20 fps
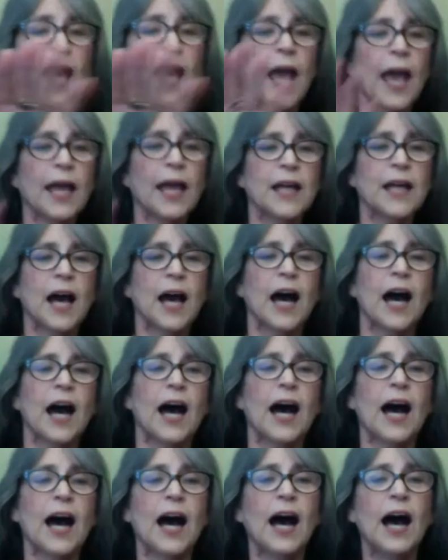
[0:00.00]
and
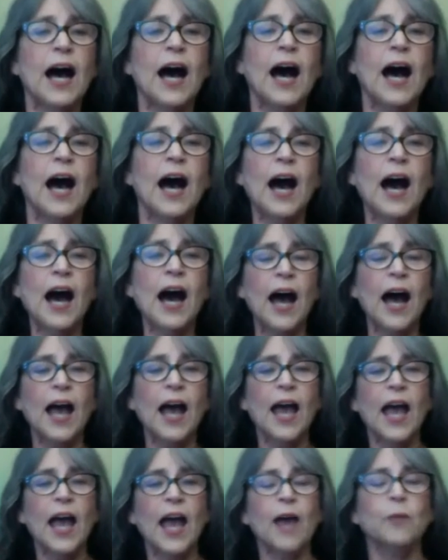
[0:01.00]
ha ha,
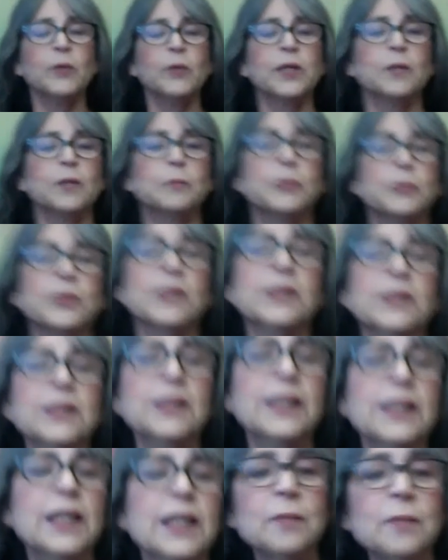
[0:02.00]
and we can put a
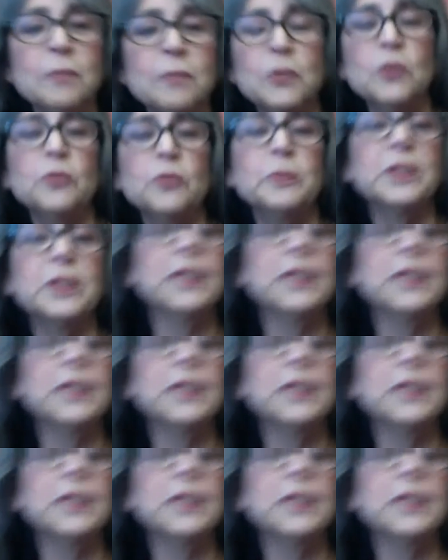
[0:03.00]
little hip movement